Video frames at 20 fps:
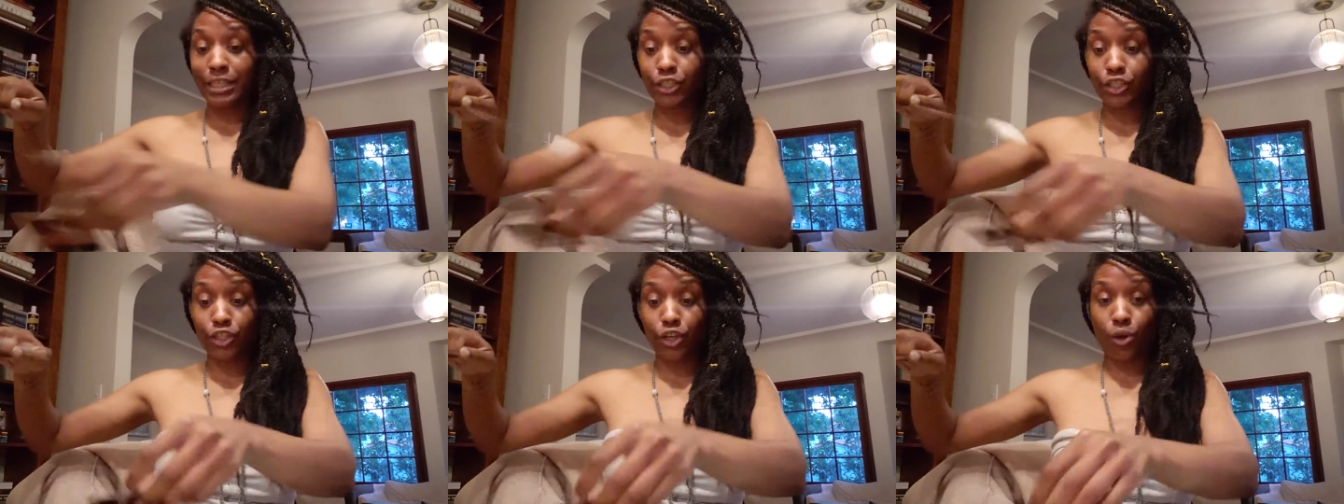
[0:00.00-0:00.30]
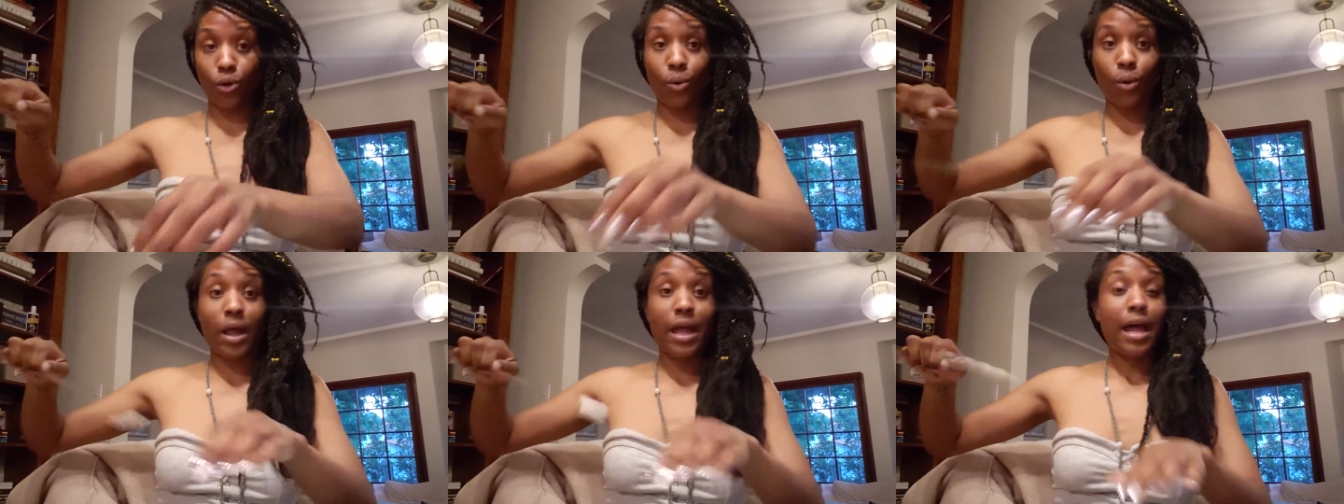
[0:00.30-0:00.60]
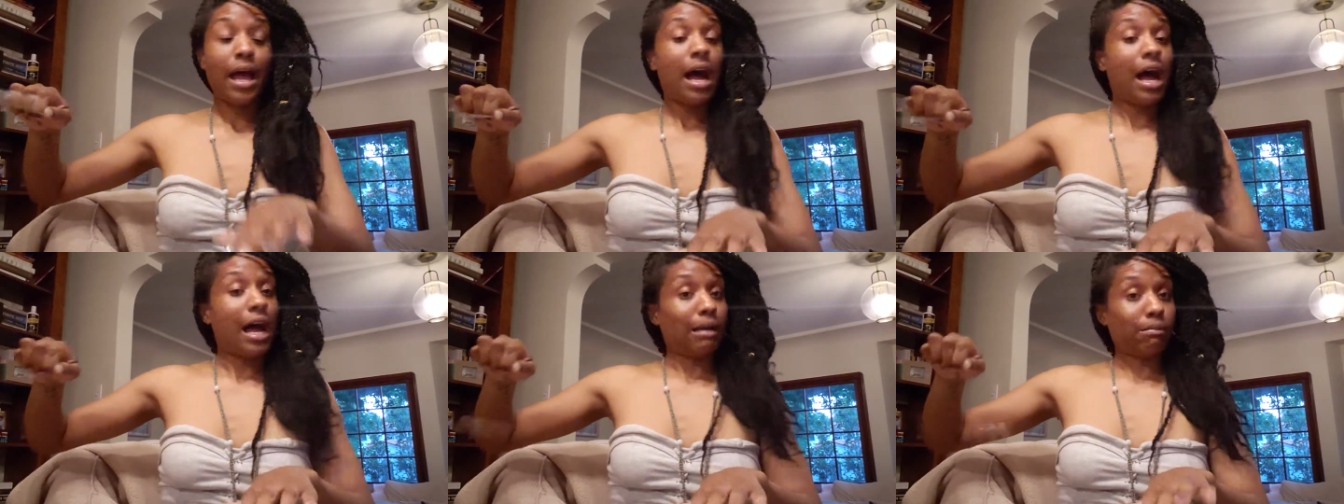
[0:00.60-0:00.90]
So
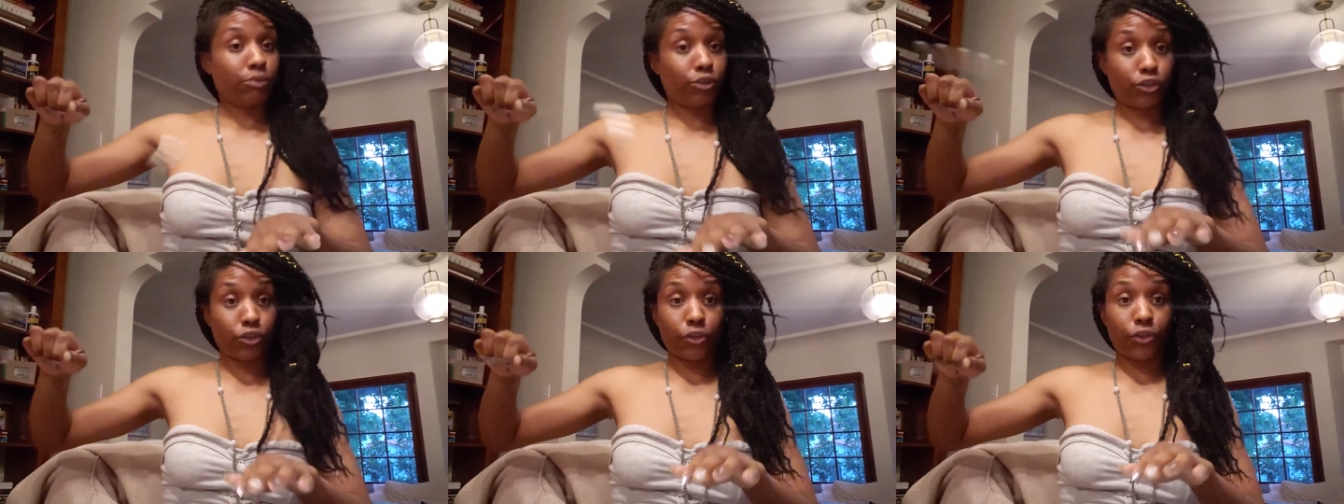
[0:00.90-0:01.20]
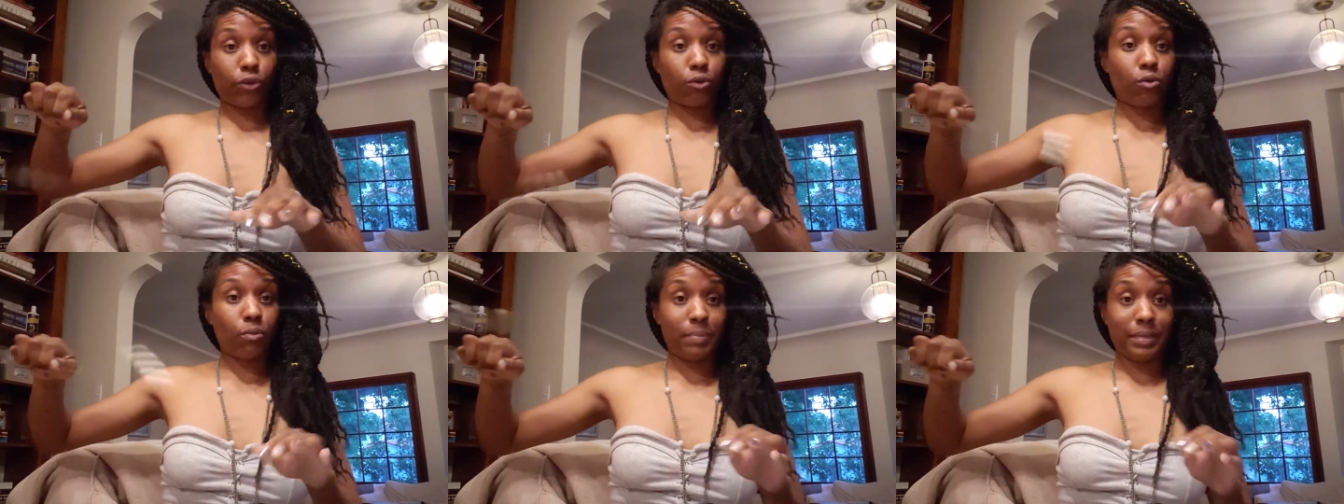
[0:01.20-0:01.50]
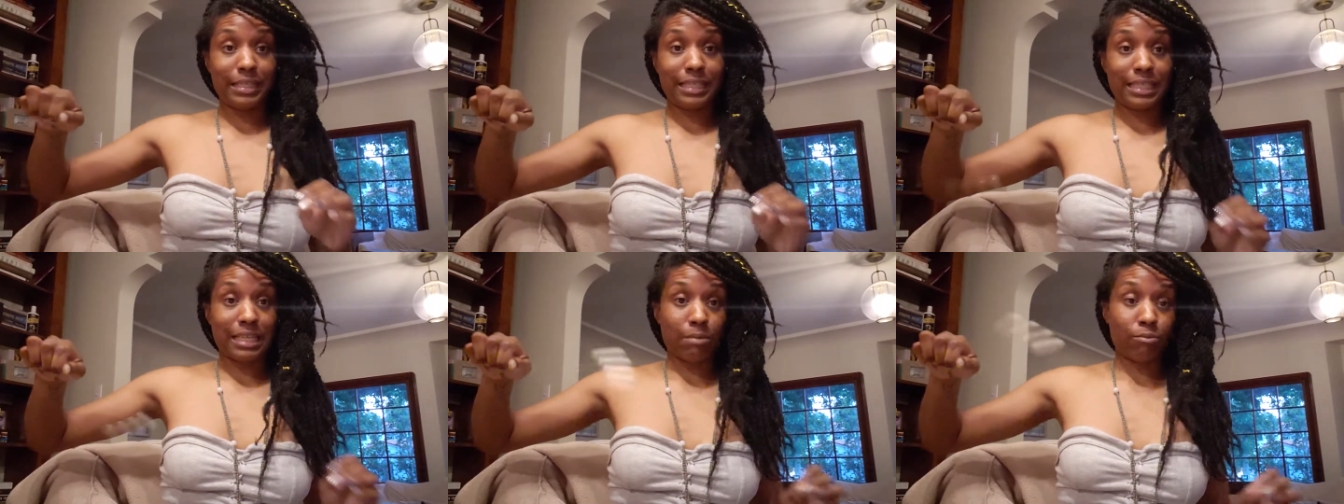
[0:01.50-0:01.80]
I'm sure there will
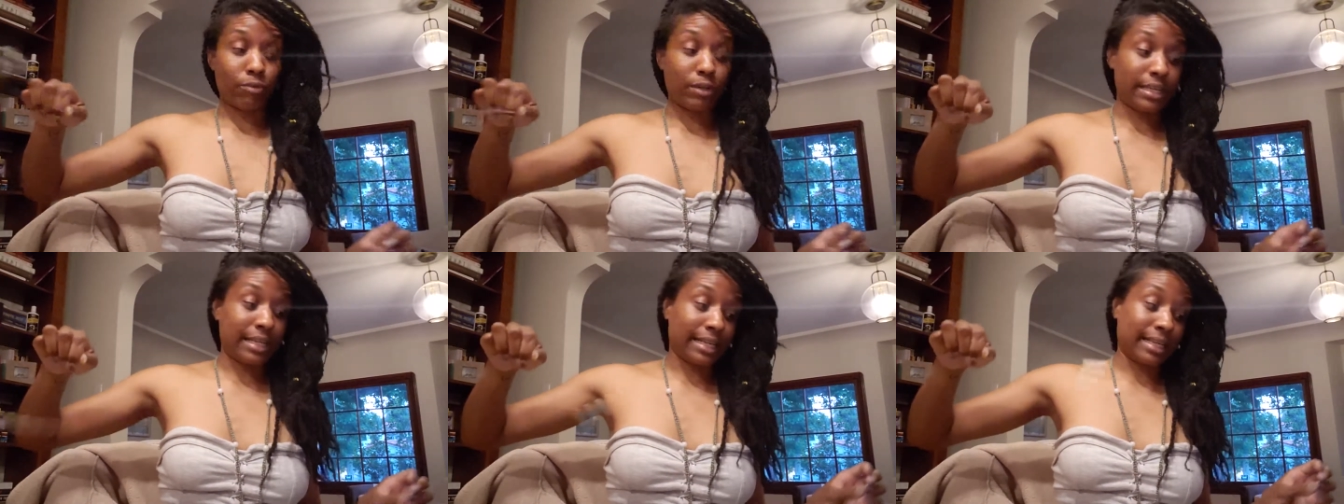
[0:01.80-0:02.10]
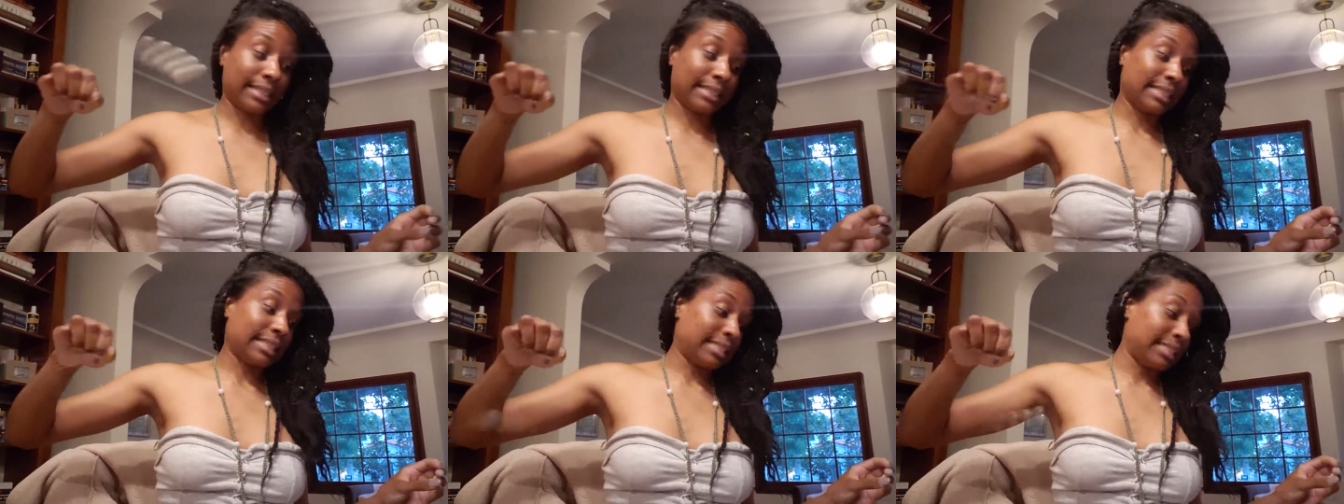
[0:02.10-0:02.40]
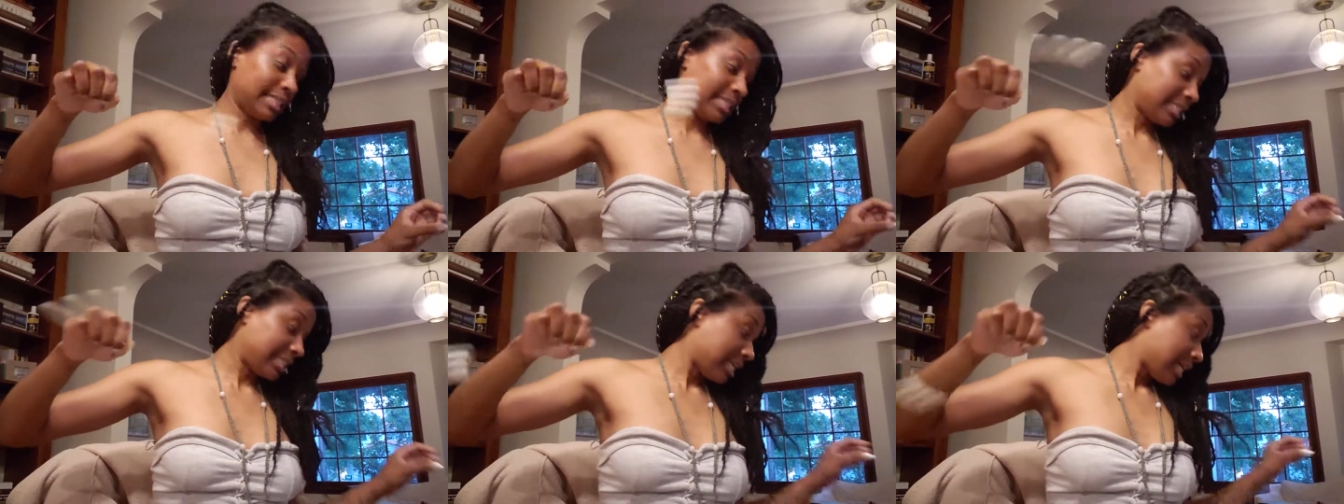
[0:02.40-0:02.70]
be some
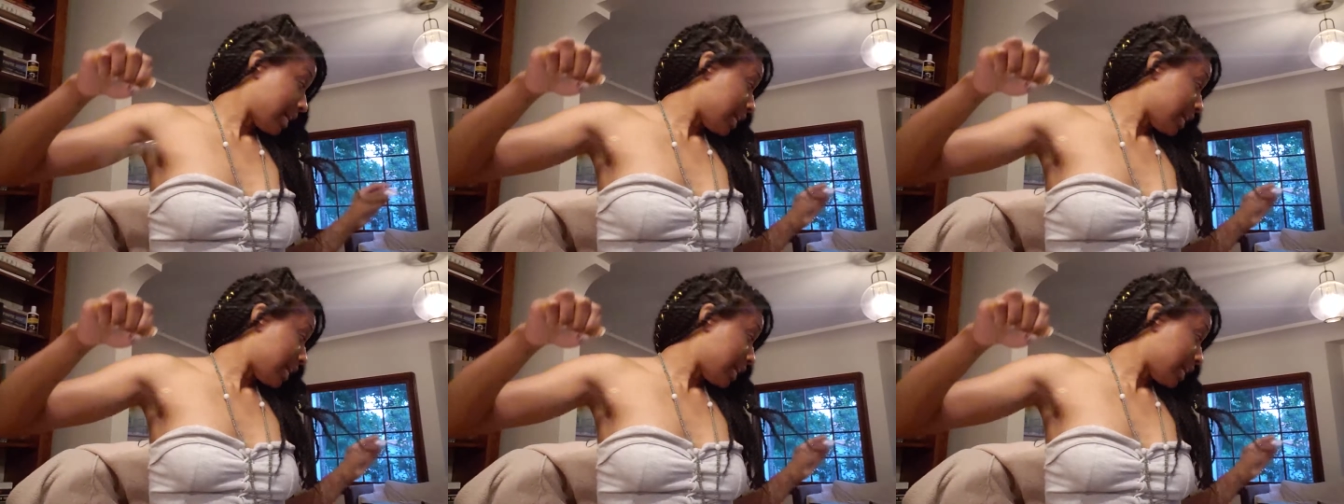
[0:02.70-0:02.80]
ridiculousness.